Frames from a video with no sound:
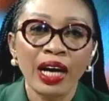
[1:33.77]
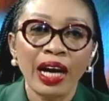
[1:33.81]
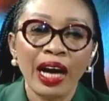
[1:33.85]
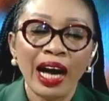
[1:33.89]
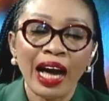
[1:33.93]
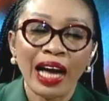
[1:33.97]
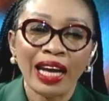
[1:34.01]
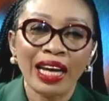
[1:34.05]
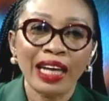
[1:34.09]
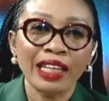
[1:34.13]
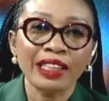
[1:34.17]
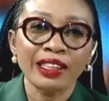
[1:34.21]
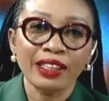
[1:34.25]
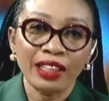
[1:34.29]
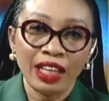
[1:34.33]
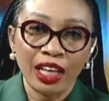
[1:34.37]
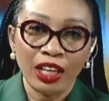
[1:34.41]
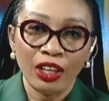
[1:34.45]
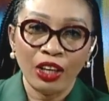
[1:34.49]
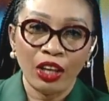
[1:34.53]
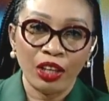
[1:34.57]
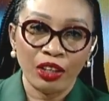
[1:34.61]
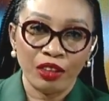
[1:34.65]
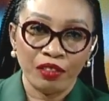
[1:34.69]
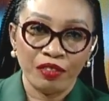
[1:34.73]
And I see a
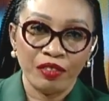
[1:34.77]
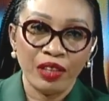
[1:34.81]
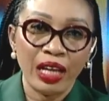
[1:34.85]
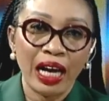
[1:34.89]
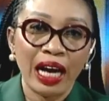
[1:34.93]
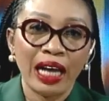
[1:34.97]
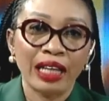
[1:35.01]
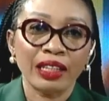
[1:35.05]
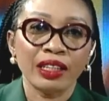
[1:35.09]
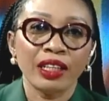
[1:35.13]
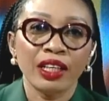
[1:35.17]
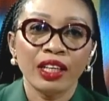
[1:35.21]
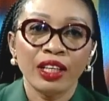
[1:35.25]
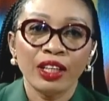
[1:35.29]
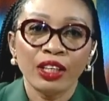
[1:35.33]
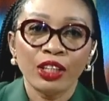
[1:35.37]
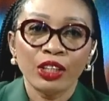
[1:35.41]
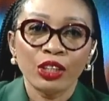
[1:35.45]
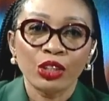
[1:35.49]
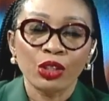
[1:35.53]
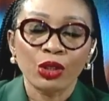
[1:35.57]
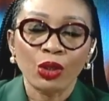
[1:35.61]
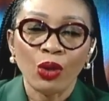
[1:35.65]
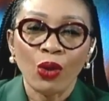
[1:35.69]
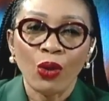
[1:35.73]
lot of that.
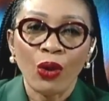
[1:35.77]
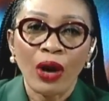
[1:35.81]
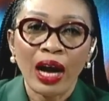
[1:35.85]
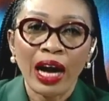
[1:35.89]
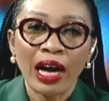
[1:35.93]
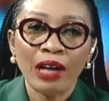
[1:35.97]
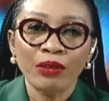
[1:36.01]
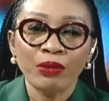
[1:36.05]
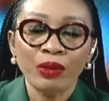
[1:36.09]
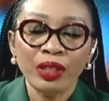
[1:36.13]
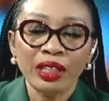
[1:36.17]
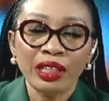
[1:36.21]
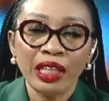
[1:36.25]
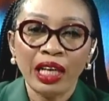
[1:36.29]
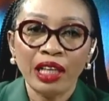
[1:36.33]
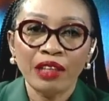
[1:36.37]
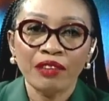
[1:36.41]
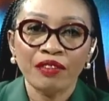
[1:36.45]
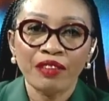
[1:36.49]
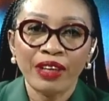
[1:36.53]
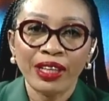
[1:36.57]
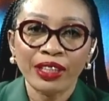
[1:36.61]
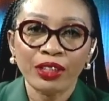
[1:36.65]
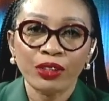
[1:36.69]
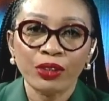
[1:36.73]
So are retail
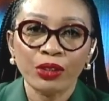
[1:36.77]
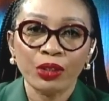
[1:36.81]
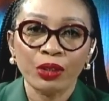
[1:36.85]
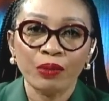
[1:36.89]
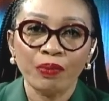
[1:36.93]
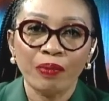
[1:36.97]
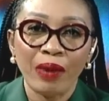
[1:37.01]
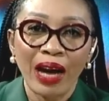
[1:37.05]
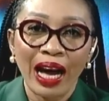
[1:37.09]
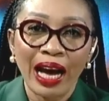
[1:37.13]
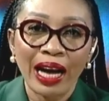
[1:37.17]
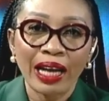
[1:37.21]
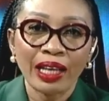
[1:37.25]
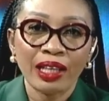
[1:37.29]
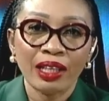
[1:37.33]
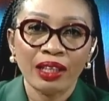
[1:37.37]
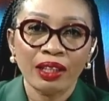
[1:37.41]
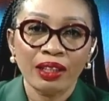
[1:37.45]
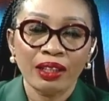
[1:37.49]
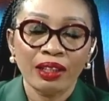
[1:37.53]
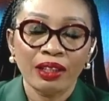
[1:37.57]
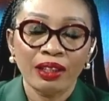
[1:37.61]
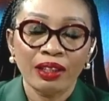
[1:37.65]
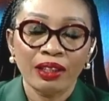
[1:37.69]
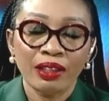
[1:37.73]
investors back
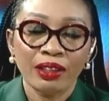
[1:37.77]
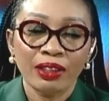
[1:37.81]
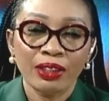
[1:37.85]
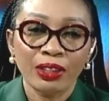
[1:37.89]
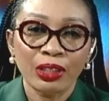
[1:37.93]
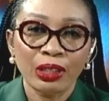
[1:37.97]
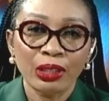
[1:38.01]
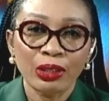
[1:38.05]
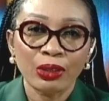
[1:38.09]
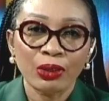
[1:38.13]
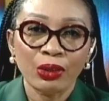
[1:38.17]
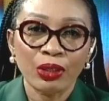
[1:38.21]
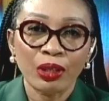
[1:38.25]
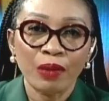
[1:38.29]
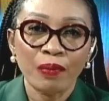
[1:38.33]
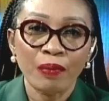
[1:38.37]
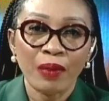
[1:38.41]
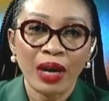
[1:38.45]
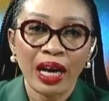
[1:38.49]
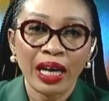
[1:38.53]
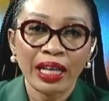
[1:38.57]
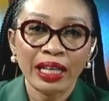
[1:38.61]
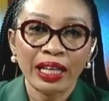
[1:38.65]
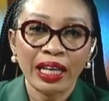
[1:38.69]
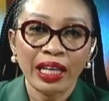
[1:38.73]
to the
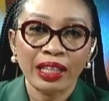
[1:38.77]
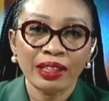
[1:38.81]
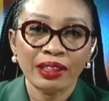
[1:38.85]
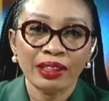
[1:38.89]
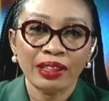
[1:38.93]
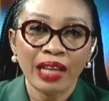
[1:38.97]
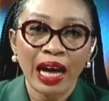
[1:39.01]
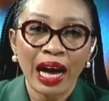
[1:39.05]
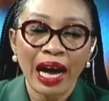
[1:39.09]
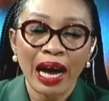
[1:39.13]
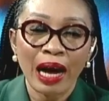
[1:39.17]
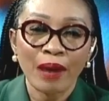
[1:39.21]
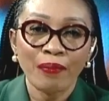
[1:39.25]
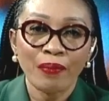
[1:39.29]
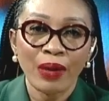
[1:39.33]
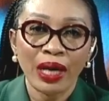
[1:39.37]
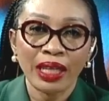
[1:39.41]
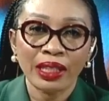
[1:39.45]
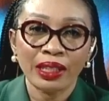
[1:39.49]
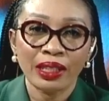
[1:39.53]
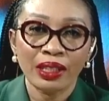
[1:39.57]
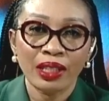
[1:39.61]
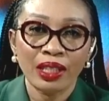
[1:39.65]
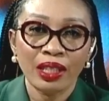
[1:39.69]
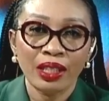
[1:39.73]
market? That
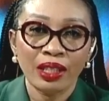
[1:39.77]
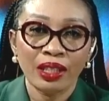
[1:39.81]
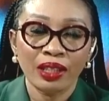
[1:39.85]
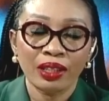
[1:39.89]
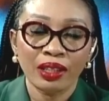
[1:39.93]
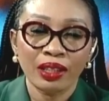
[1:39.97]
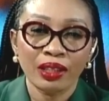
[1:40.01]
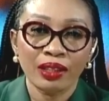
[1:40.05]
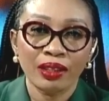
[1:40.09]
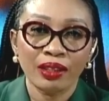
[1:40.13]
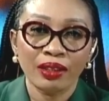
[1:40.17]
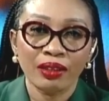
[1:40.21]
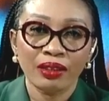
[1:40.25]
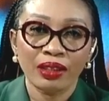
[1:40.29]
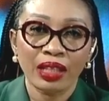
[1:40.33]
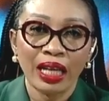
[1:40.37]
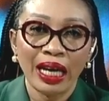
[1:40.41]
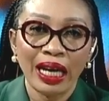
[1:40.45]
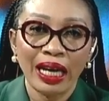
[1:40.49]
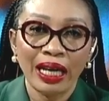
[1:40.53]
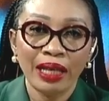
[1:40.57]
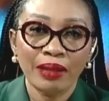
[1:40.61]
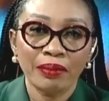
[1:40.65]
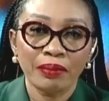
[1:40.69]
apathy, is it still there?